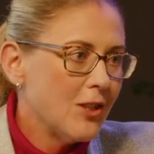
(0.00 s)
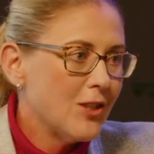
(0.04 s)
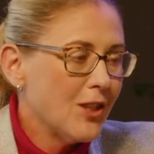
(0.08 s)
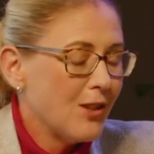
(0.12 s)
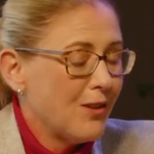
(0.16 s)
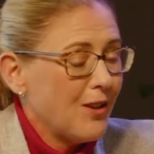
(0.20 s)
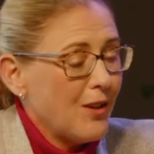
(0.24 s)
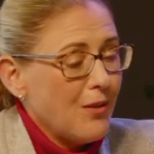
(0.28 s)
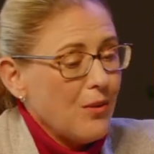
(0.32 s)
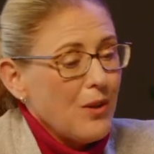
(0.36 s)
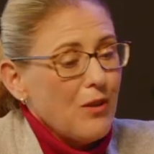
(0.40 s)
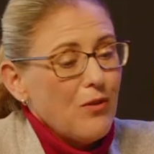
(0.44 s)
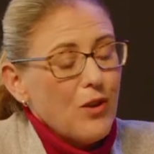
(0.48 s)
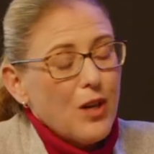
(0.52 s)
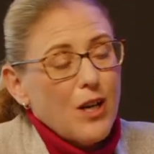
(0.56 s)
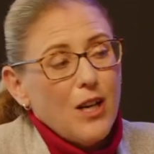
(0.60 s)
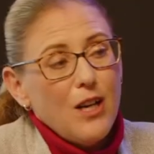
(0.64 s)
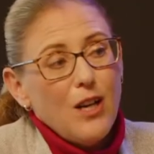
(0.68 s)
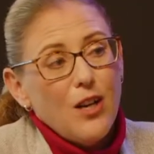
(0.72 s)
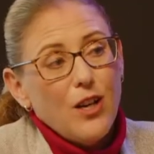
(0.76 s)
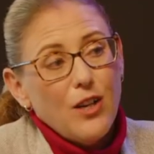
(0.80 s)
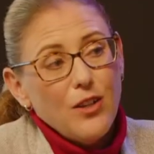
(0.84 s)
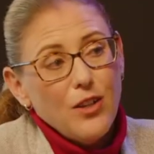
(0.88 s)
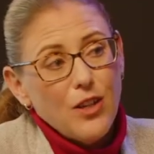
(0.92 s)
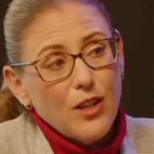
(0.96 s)
and we've got a
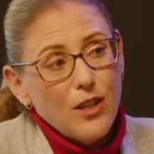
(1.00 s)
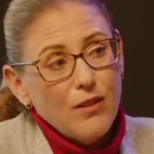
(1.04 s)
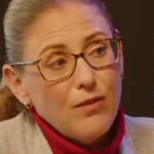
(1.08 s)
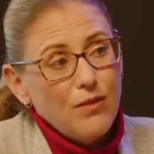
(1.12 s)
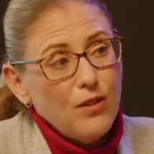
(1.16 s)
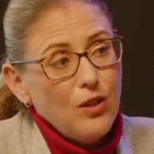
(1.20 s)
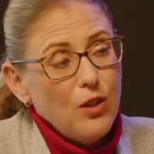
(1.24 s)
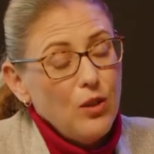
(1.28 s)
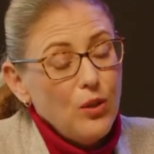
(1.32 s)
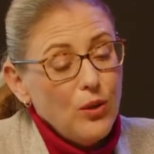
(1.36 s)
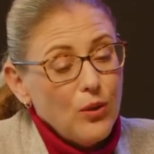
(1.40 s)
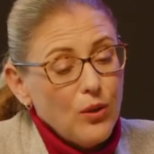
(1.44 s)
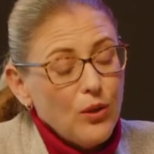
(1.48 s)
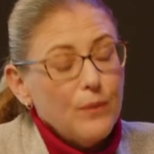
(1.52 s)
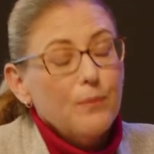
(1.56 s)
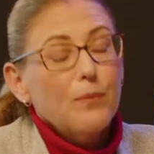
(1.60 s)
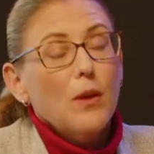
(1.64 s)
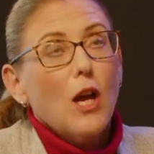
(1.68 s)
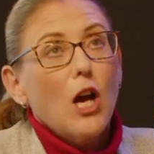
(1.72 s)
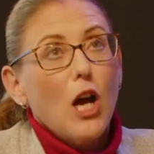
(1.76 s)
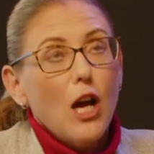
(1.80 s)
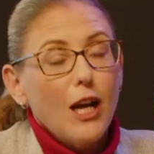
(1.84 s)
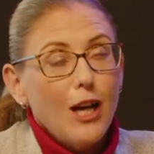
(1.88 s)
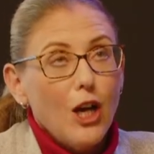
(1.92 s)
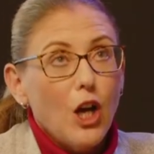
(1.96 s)

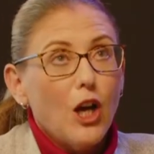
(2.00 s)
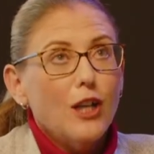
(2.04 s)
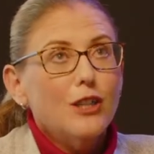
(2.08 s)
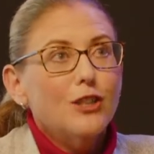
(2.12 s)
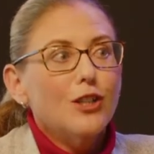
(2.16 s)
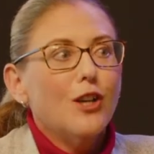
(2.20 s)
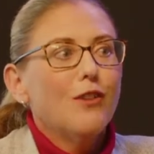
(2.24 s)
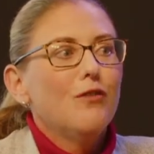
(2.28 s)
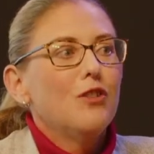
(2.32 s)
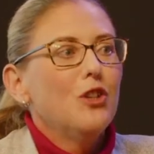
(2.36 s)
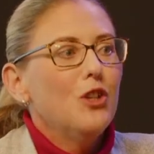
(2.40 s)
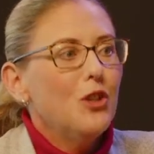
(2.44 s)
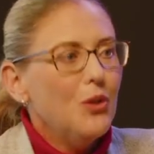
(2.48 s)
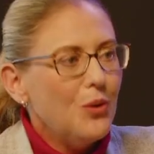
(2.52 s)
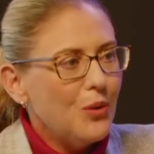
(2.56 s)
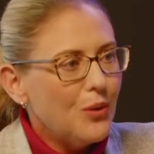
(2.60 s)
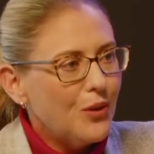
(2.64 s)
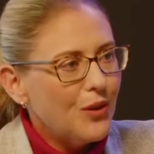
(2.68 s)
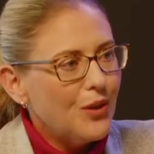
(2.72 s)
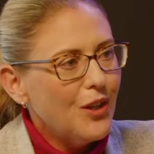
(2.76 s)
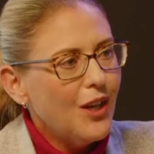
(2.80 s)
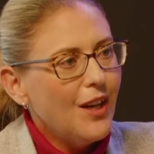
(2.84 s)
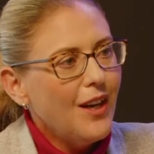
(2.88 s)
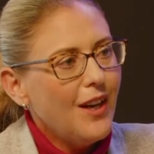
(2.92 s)
lot of youth